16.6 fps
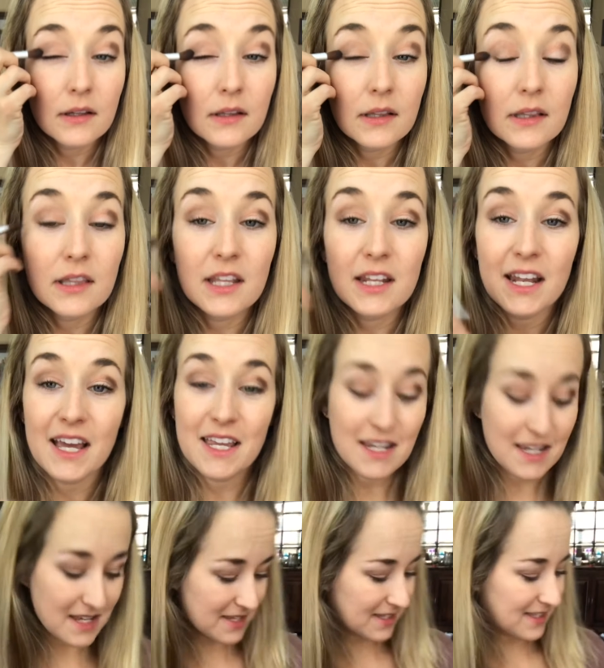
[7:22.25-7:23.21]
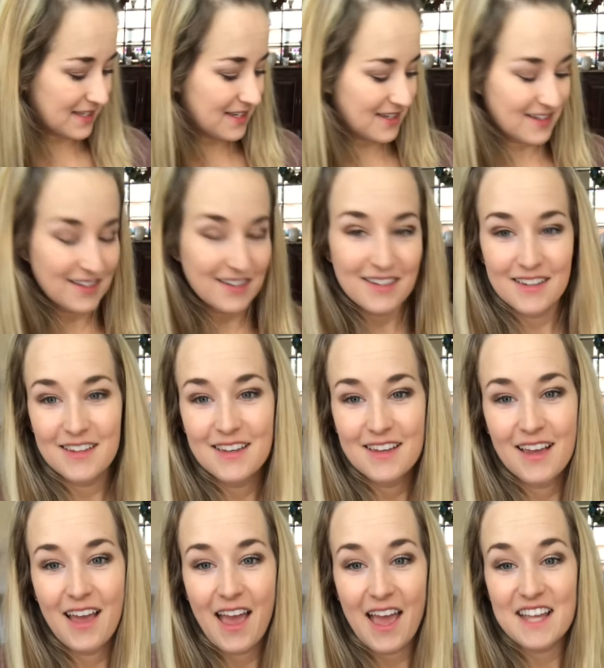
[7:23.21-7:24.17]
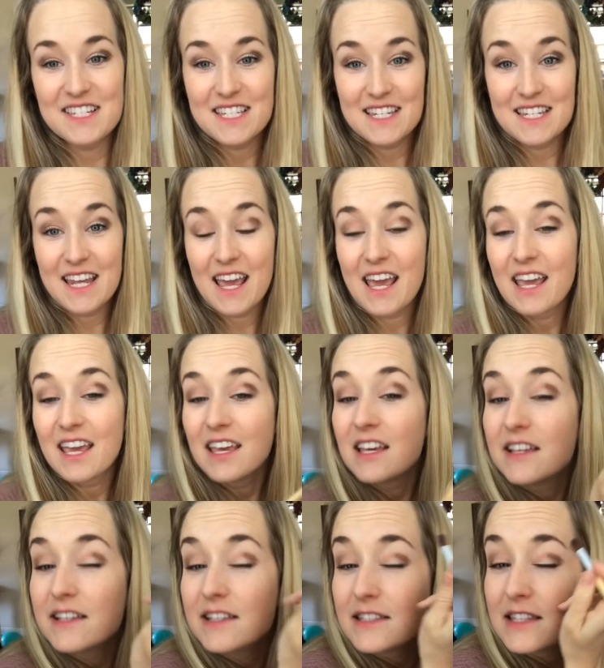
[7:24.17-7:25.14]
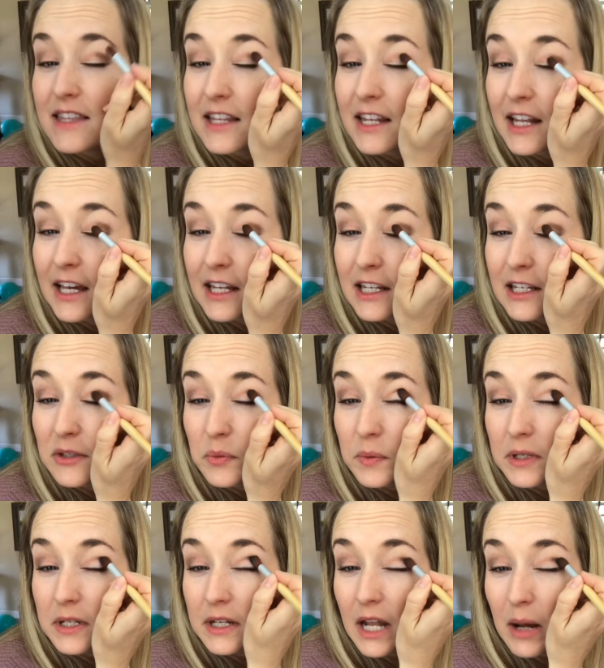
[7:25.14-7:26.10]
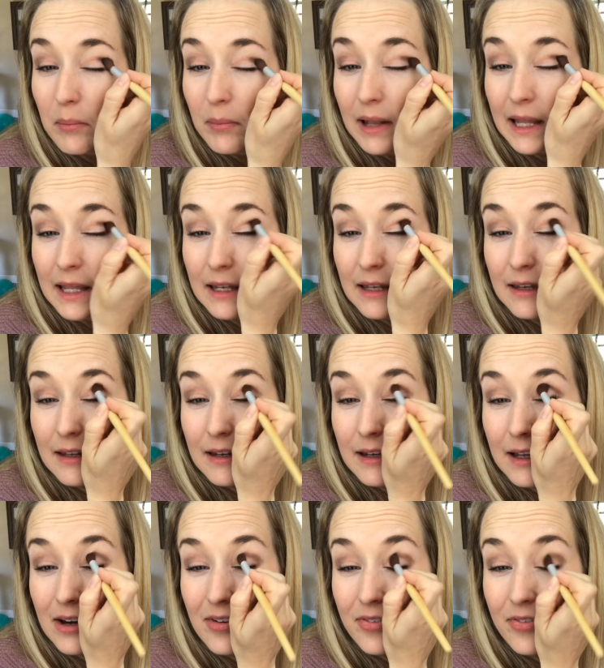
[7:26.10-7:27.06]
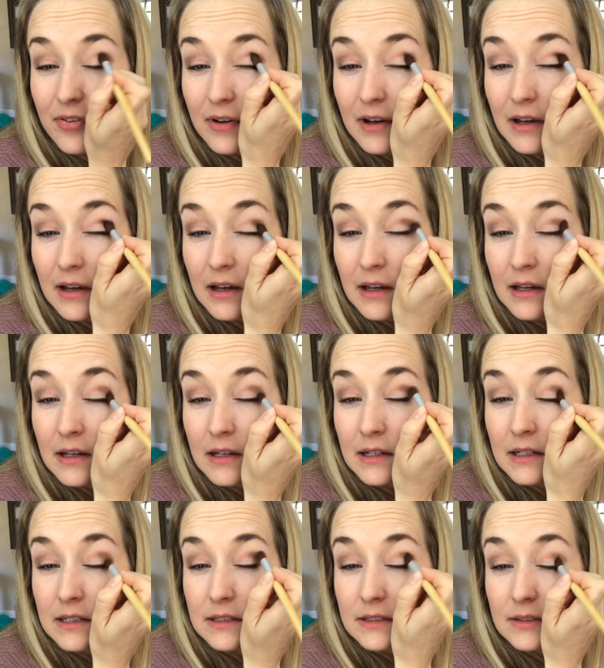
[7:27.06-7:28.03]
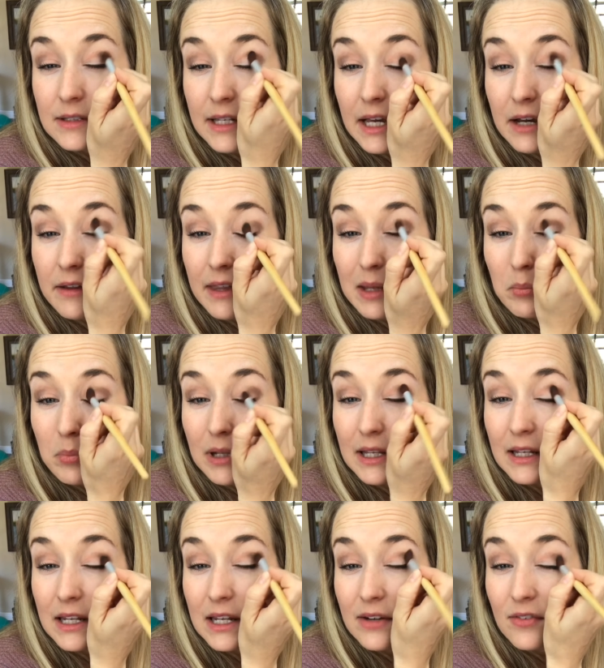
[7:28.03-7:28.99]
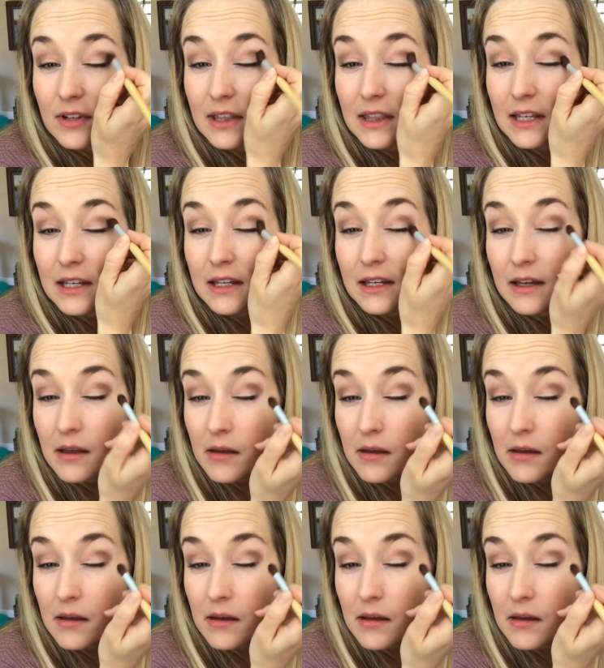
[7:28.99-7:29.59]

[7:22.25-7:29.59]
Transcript: the 90s and today, is in the 90s we did not blend enough. Now they blend everything.